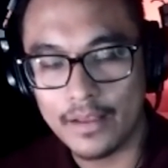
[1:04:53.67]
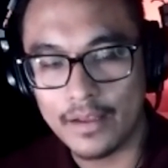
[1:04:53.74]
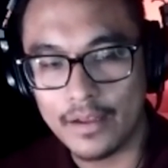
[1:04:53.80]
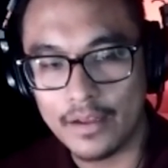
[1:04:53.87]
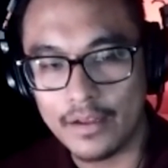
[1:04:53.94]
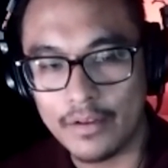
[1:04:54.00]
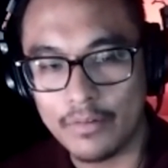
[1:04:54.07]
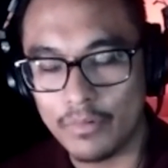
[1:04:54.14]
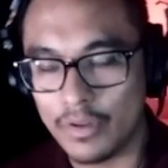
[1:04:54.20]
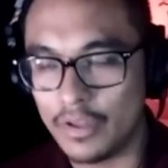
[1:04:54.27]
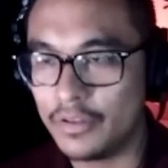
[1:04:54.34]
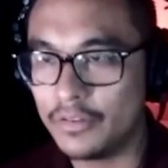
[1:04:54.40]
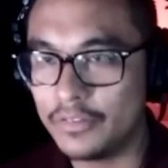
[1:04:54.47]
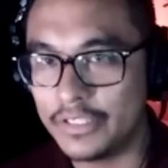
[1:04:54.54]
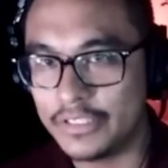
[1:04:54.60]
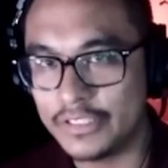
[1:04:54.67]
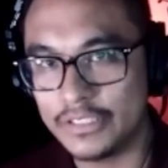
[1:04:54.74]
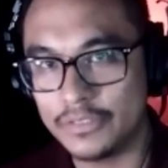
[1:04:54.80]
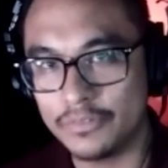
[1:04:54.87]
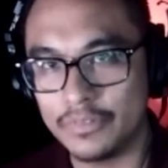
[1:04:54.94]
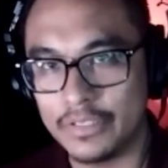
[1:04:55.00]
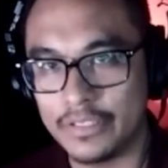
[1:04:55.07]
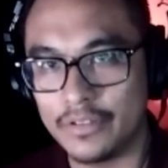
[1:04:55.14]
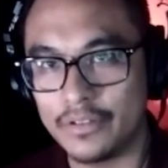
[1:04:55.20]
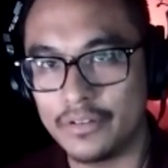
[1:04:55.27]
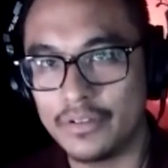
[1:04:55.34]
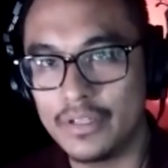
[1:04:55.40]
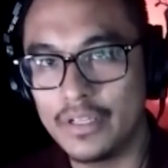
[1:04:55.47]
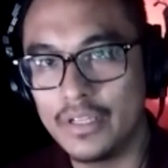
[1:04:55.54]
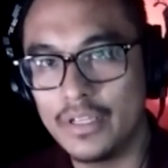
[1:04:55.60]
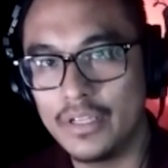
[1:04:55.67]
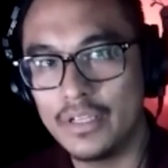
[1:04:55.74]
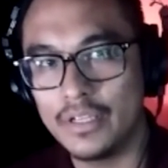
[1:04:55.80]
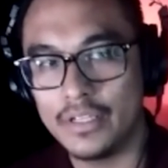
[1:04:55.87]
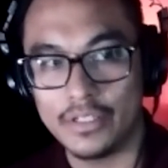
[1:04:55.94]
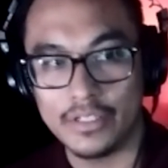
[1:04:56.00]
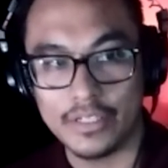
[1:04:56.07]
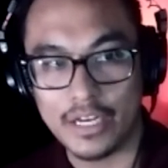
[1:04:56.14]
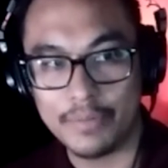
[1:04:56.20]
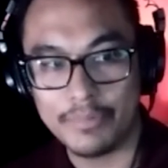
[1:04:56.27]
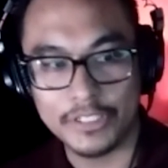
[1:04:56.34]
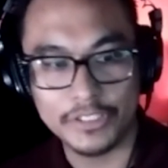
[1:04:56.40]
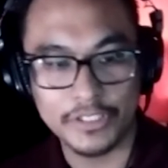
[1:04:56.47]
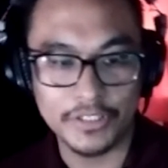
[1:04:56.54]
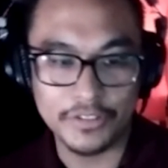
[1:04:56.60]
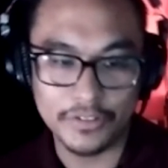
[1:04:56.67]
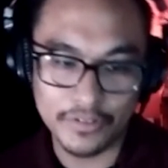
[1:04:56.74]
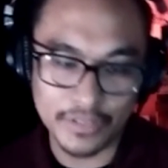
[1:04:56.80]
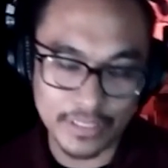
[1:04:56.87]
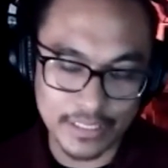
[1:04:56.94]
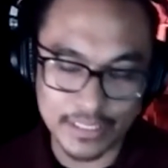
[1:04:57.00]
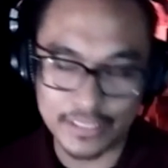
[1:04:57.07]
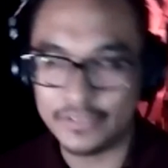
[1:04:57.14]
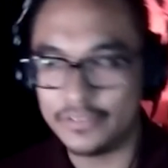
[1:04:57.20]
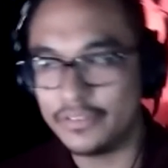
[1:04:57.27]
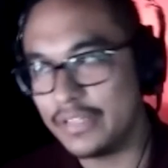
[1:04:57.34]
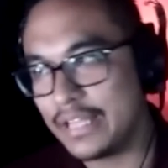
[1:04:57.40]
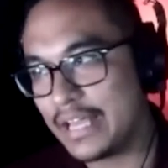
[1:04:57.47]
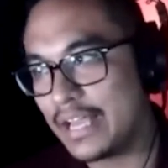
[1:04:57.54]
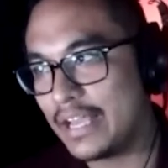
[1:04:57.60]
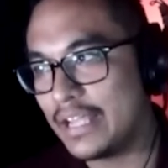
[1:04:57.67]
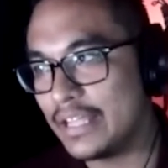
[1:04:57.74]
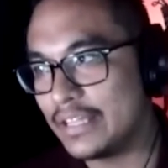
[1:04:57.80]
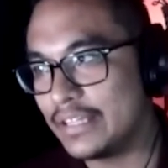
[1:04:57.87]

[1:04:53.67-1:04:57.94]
well, this is, you know, you got to make sure you do this, do that.